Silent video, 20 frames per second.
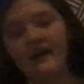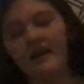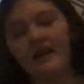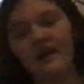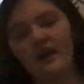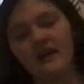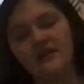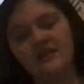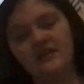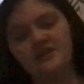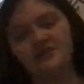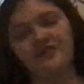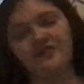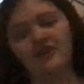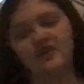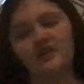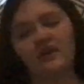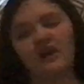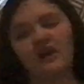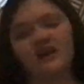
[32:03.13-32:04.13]
I just
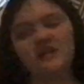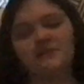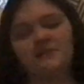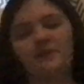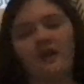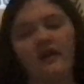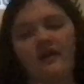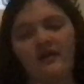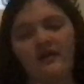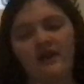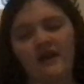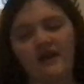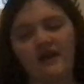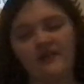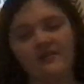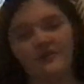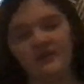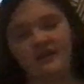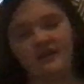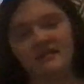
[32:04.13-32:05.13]
feel God's power, and I
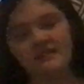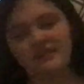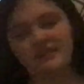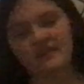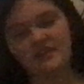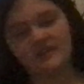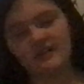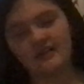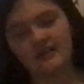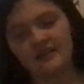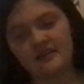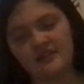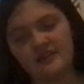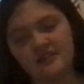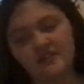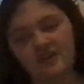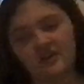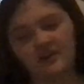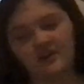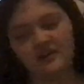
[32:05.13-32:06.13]
feel like singing another
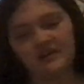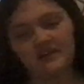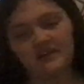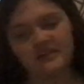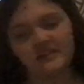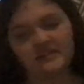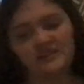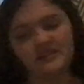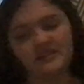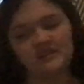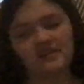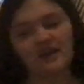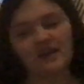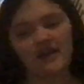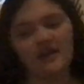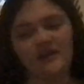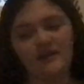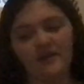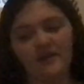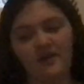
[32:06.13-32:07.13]
song. He's the
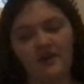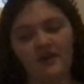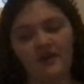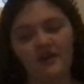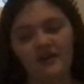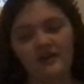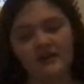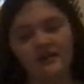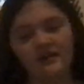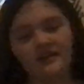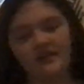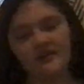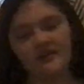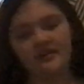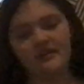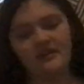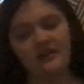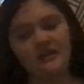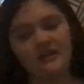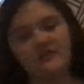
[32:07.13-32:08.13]
same God
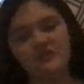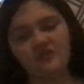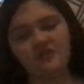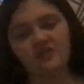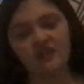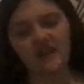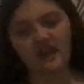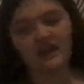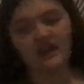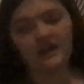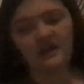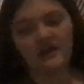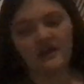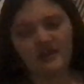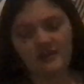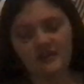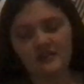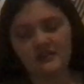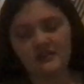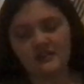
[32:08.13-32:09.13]
yesterday,
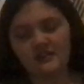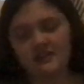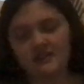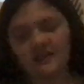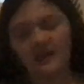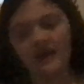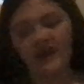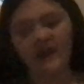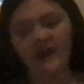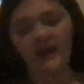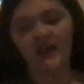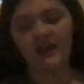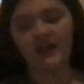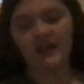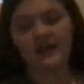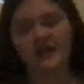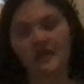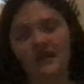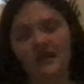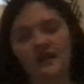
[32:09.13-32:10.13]

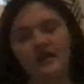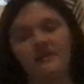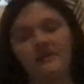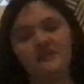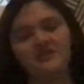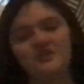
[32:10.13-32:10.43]
today, and